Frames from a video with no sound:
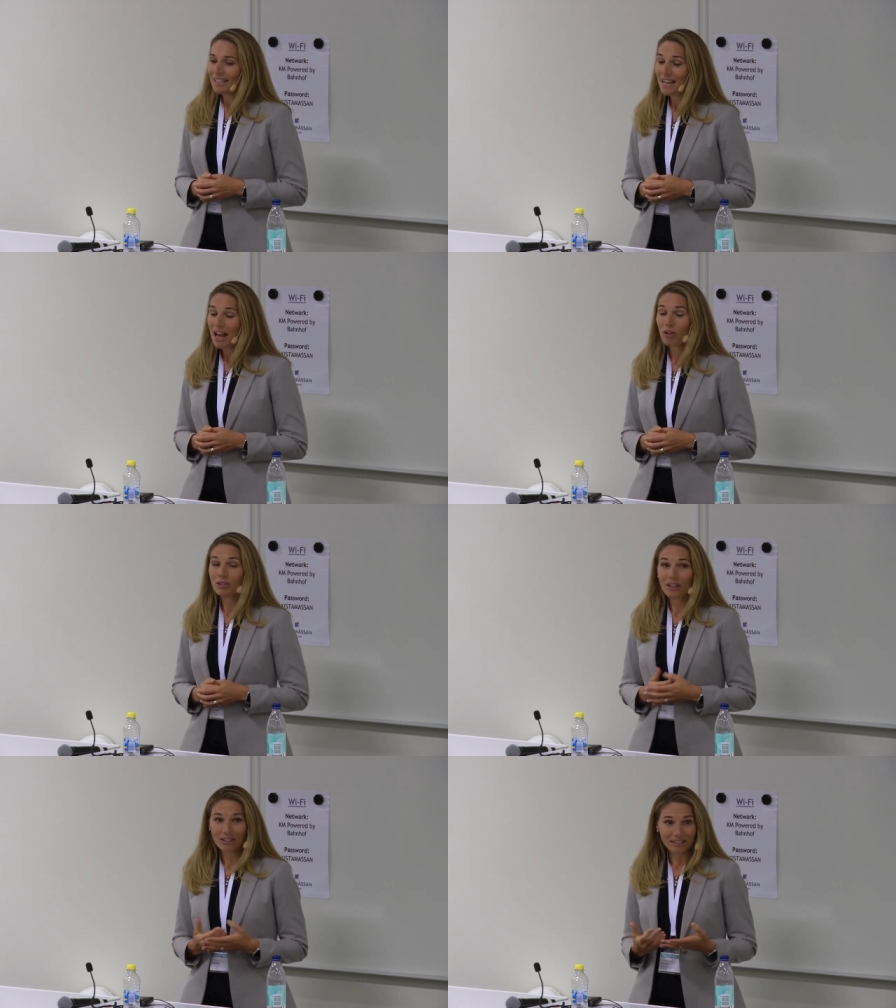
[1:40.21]
Now,
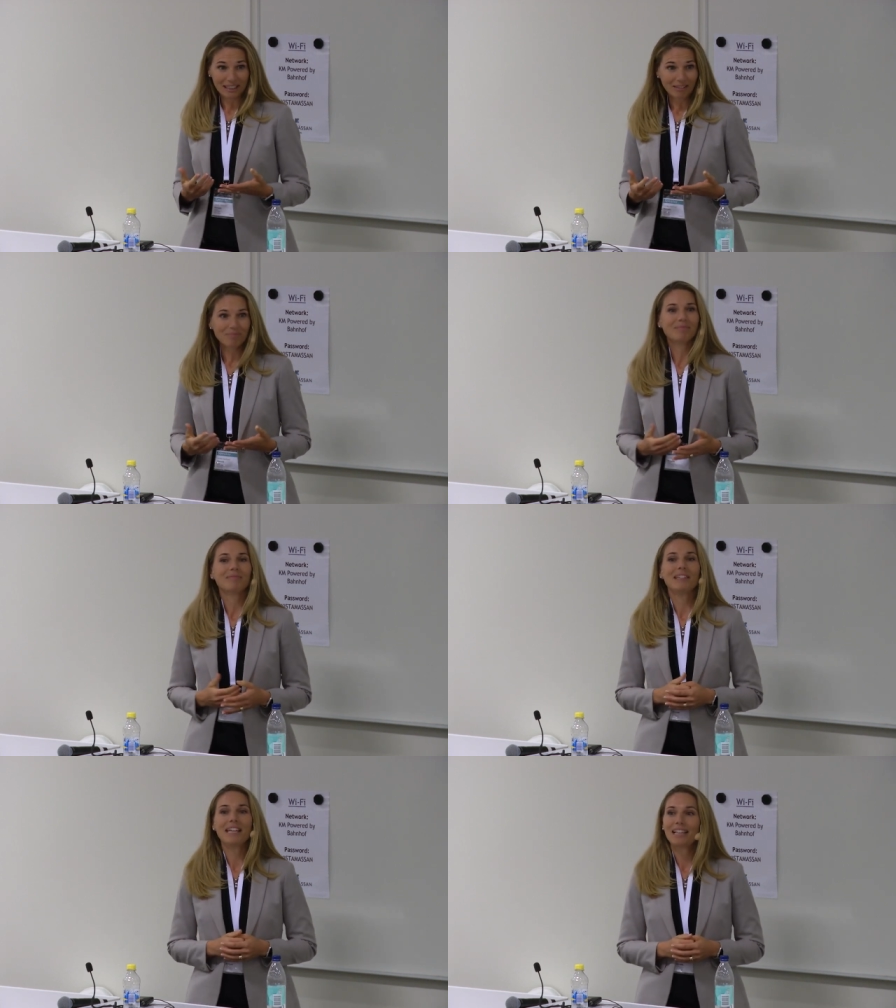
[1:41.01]
luckily,
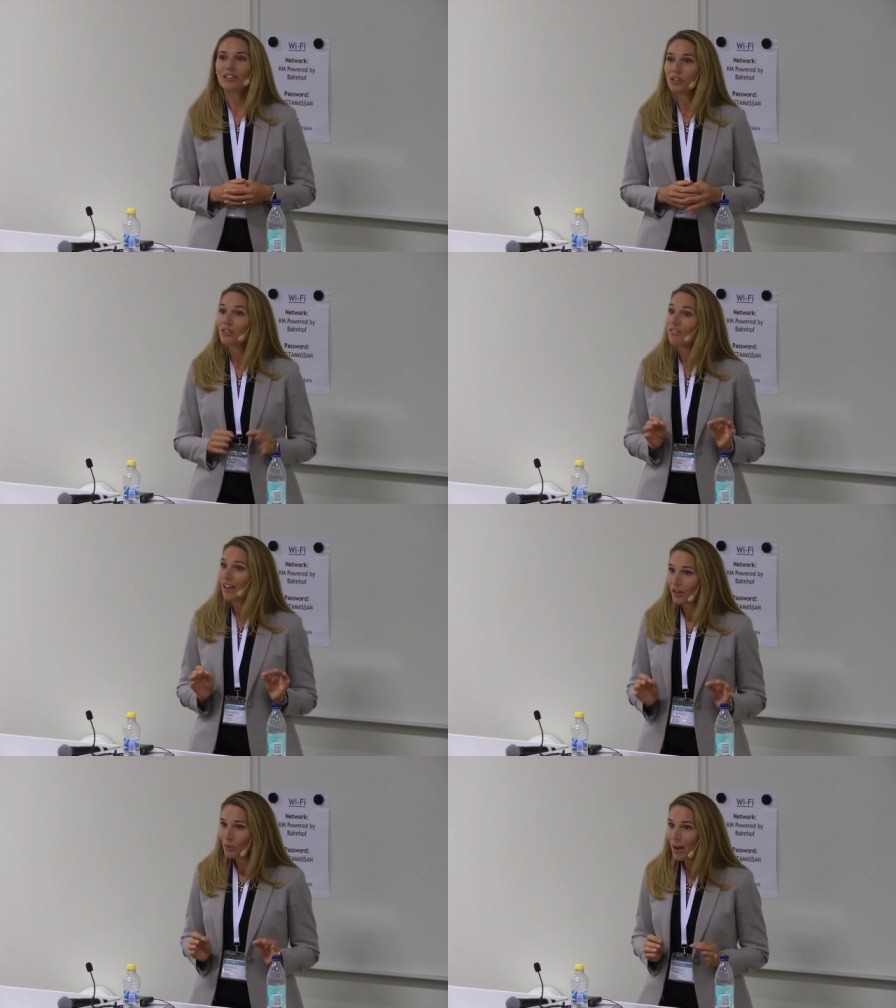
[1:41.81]
he had learned
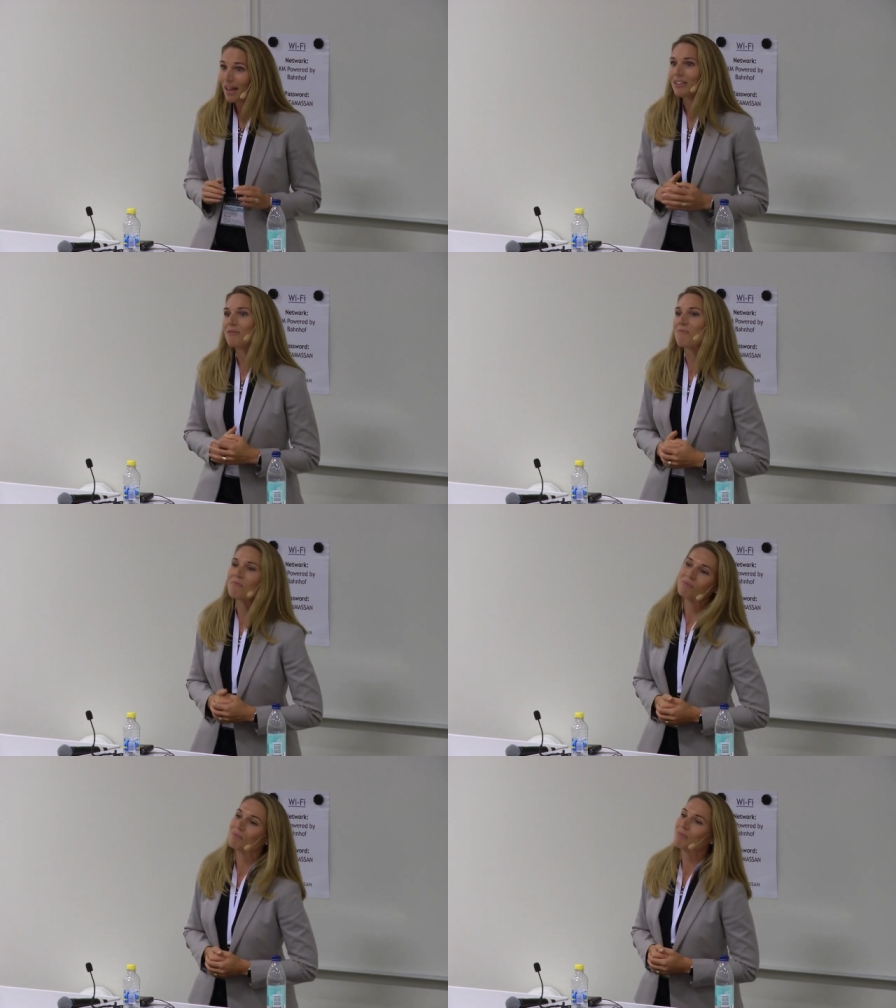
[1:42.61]
very well.
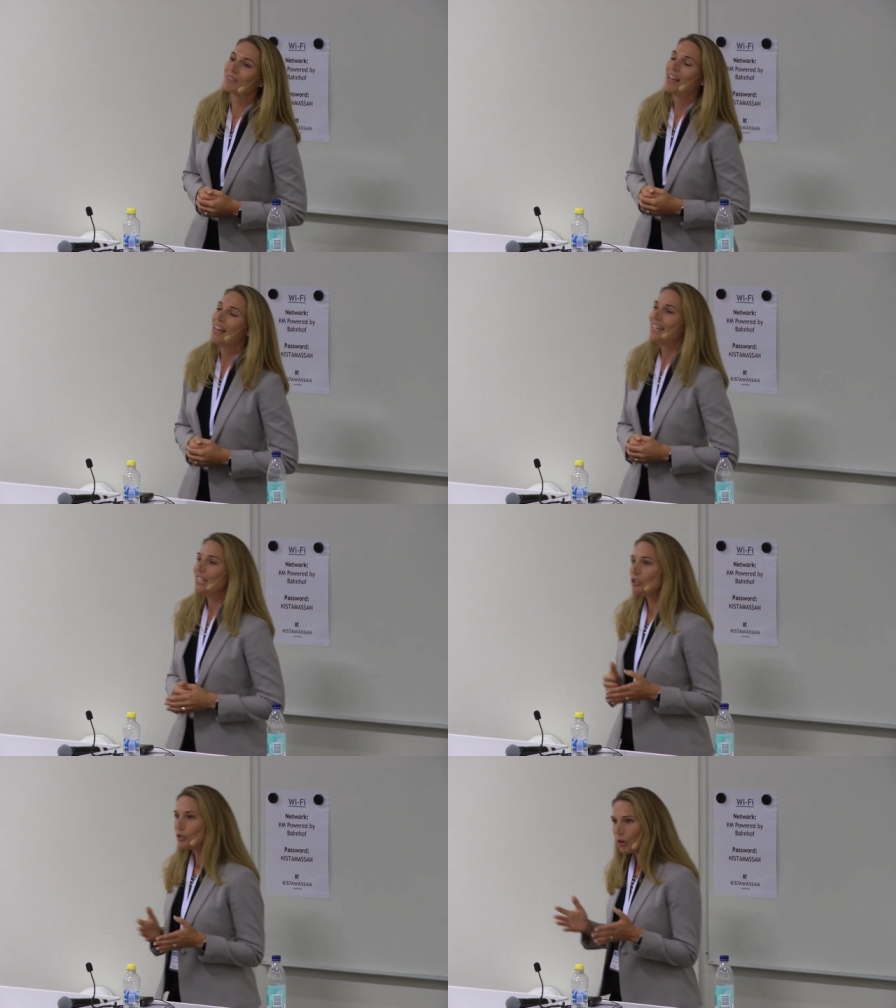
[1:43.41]

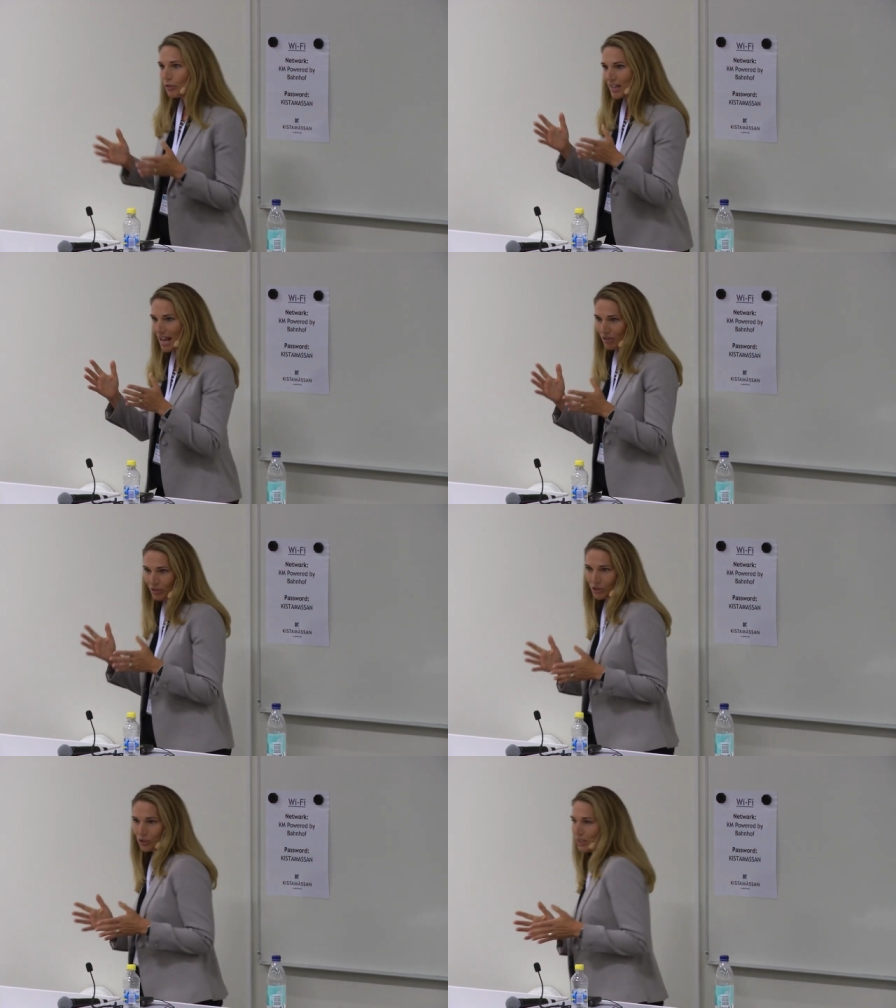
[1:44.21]
He drove down
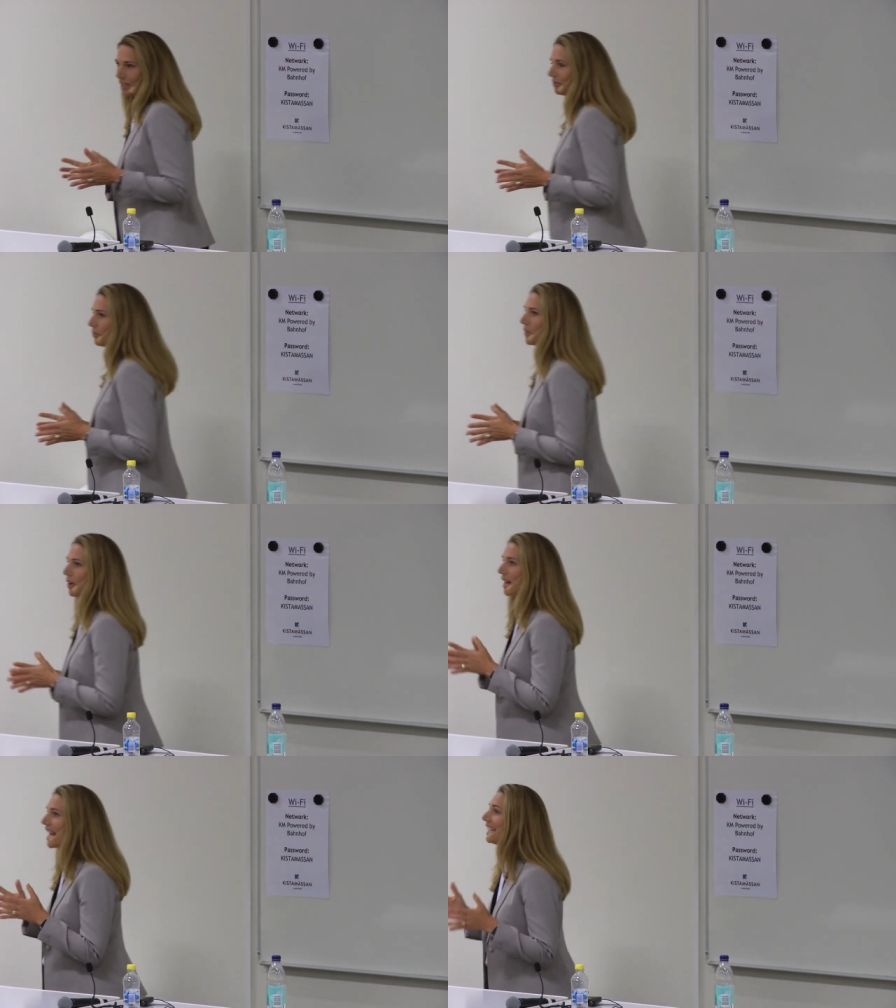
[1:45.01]
the street
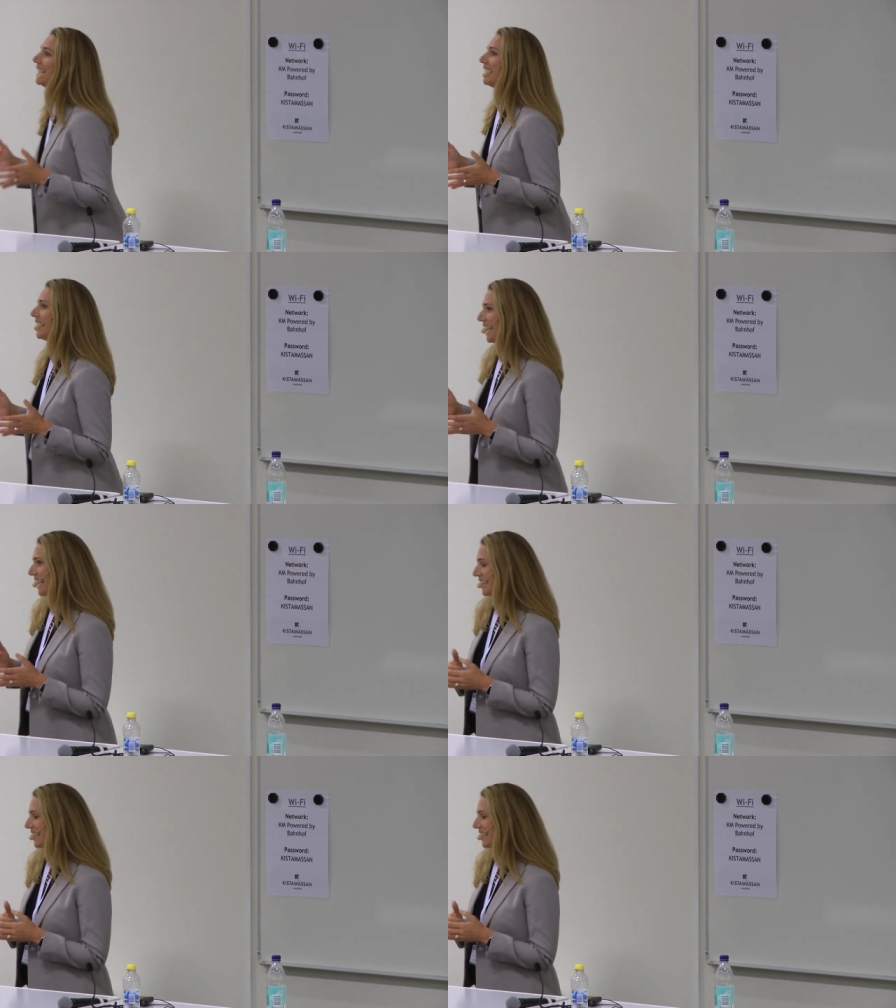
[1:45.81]
without any